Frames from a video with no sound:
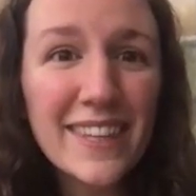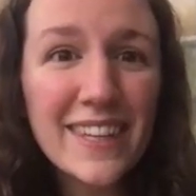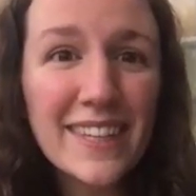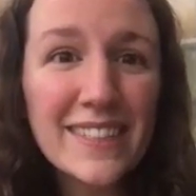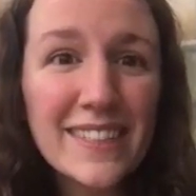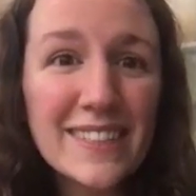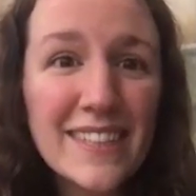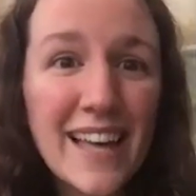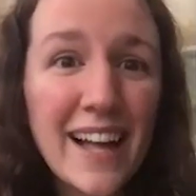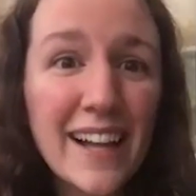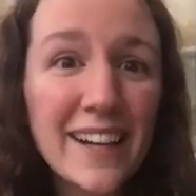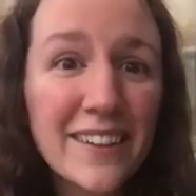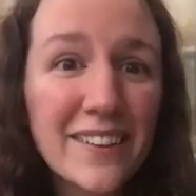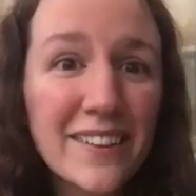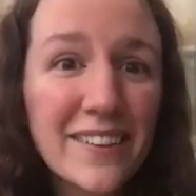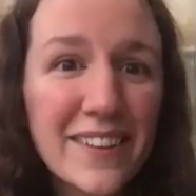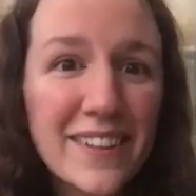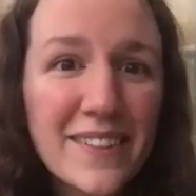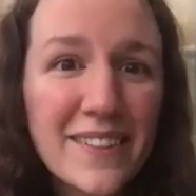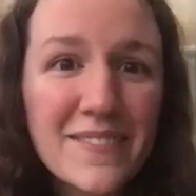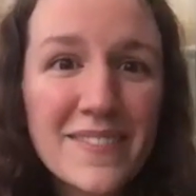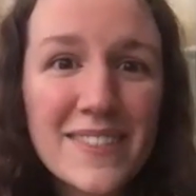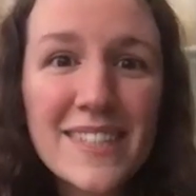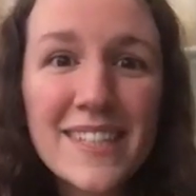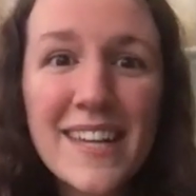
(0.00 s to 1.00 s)
These
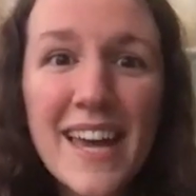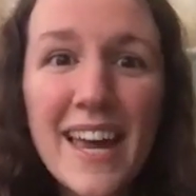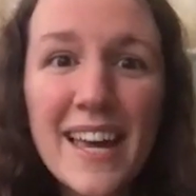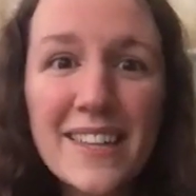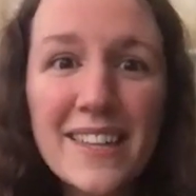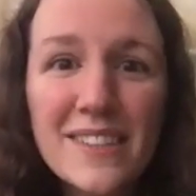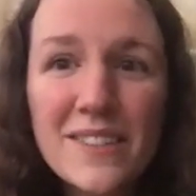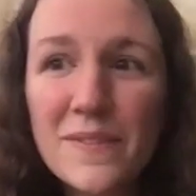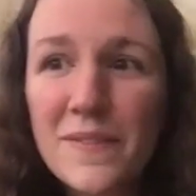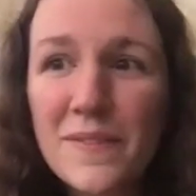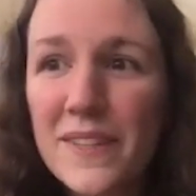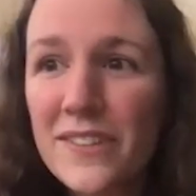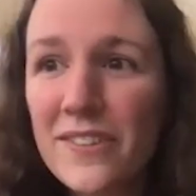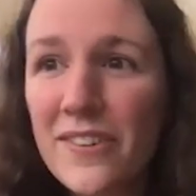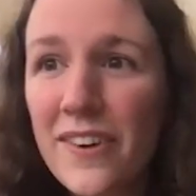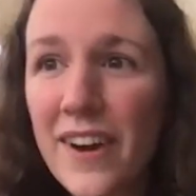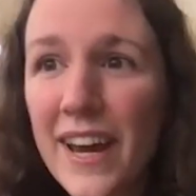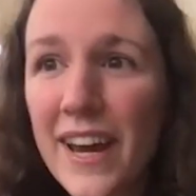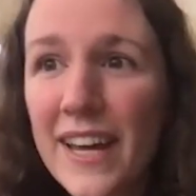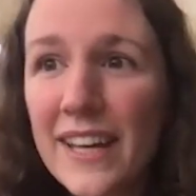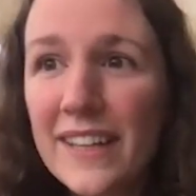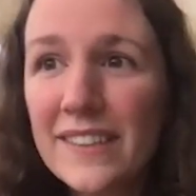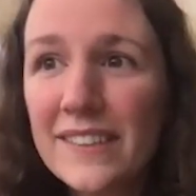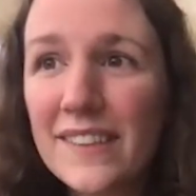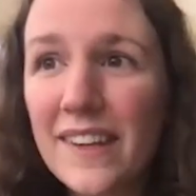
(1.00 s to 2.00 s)
algorithms tend to be
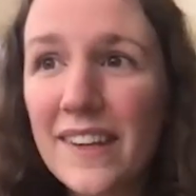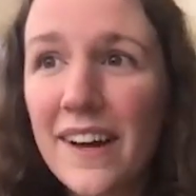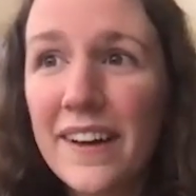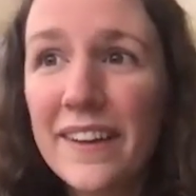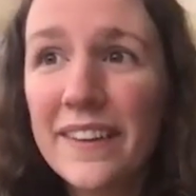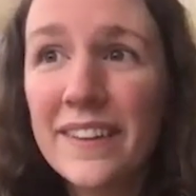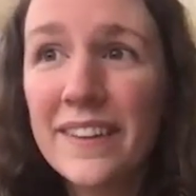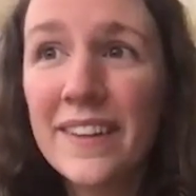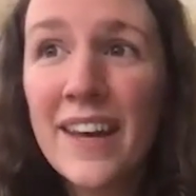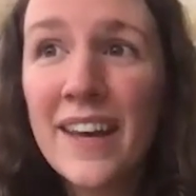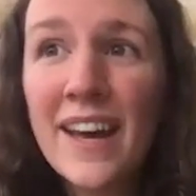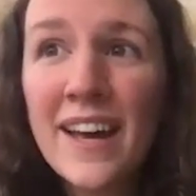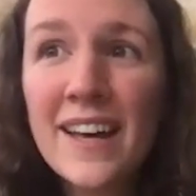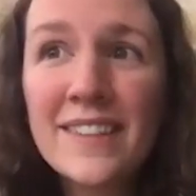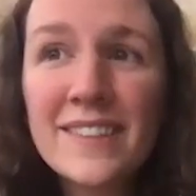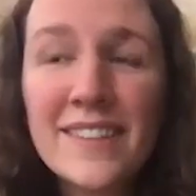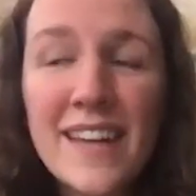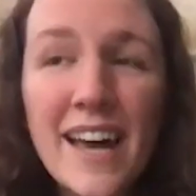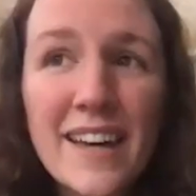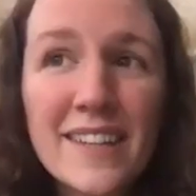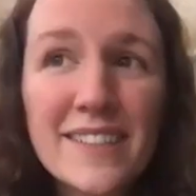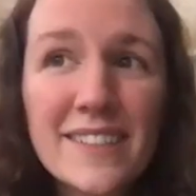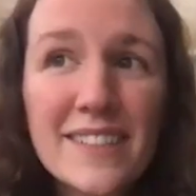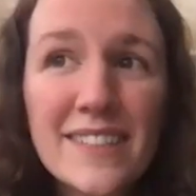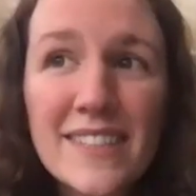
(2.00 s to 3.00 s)
trained on
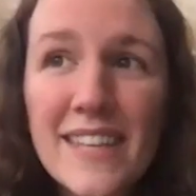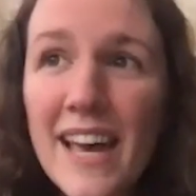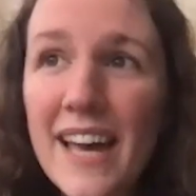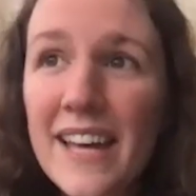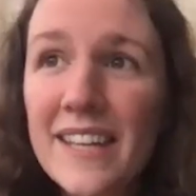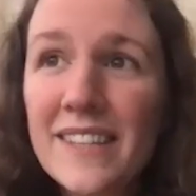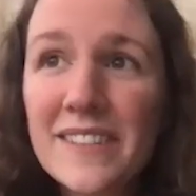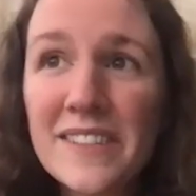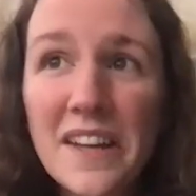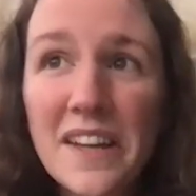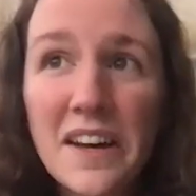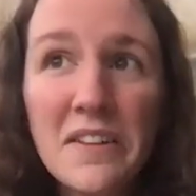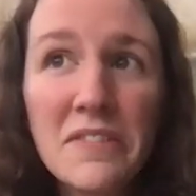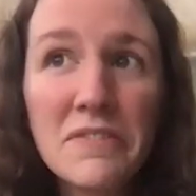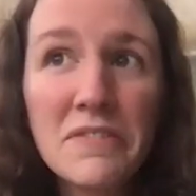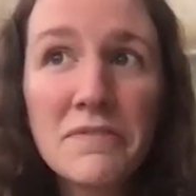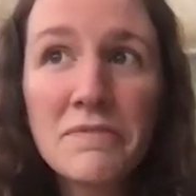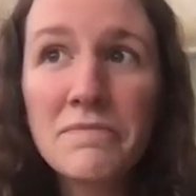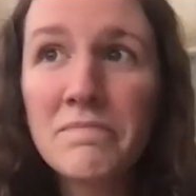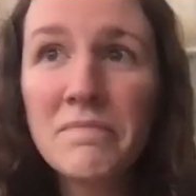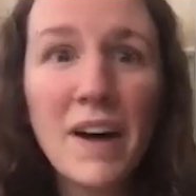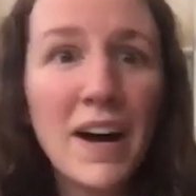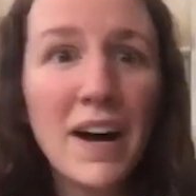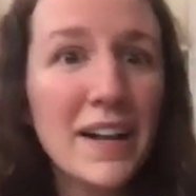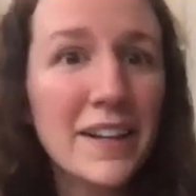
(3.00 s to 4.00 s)
data sets of
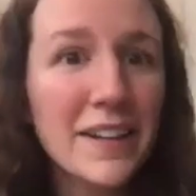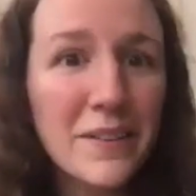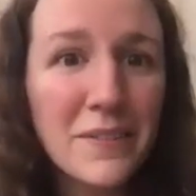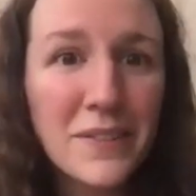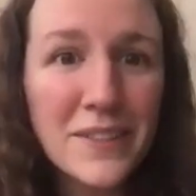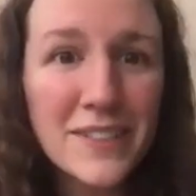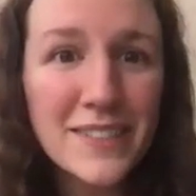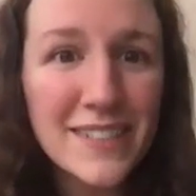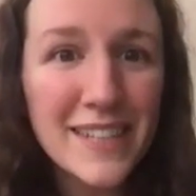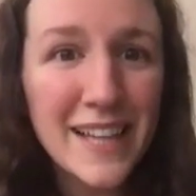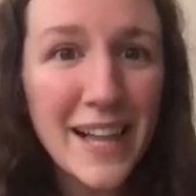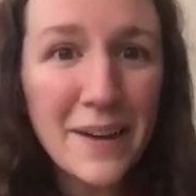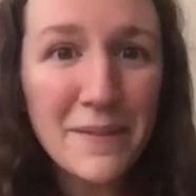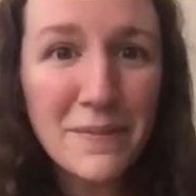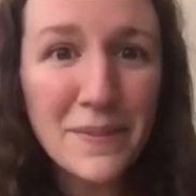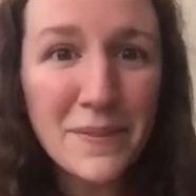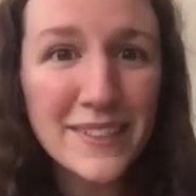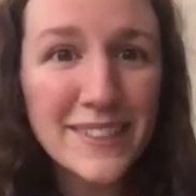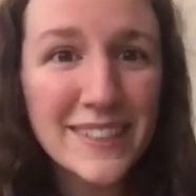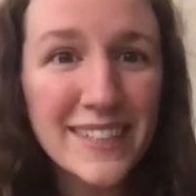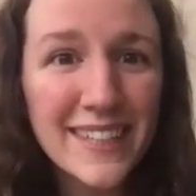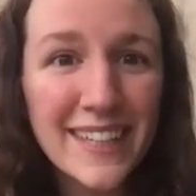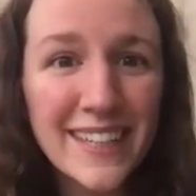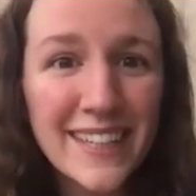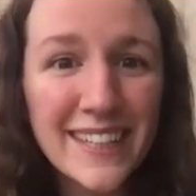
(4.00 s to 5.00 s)
Hollywood
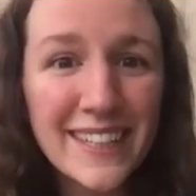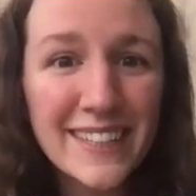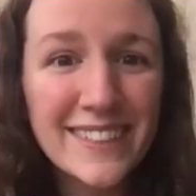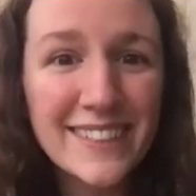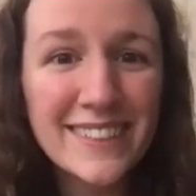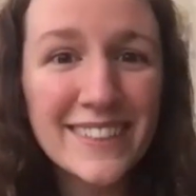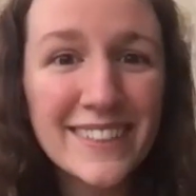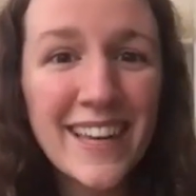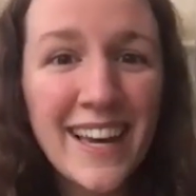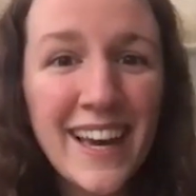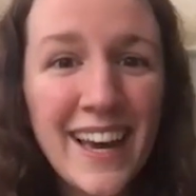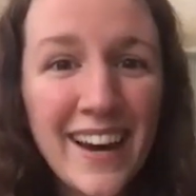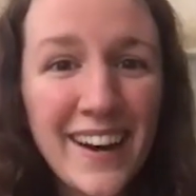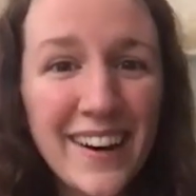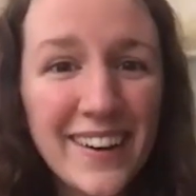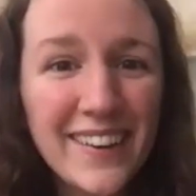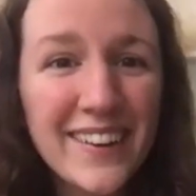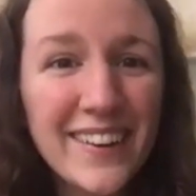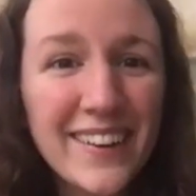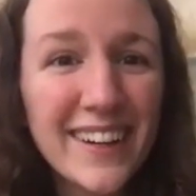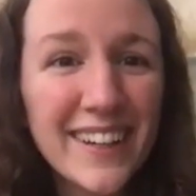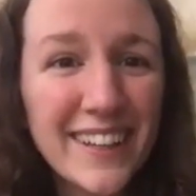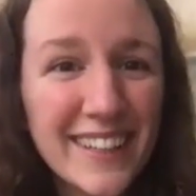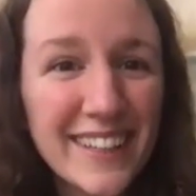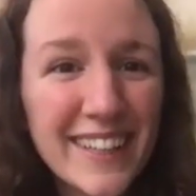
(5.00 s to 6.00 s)
celebrities,
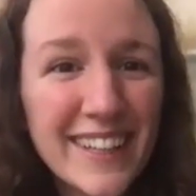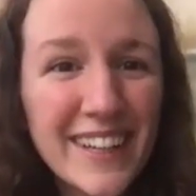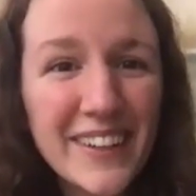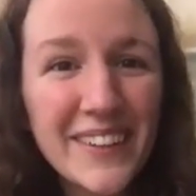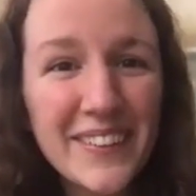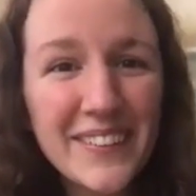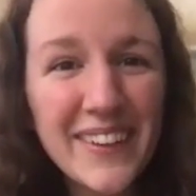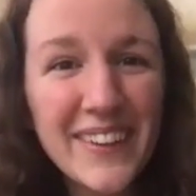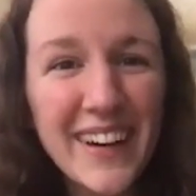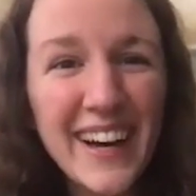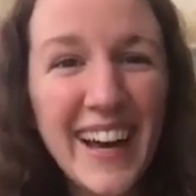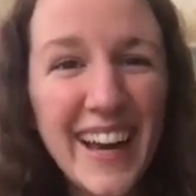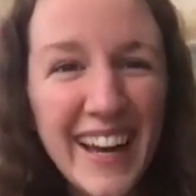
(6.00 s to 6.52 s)
or, you know,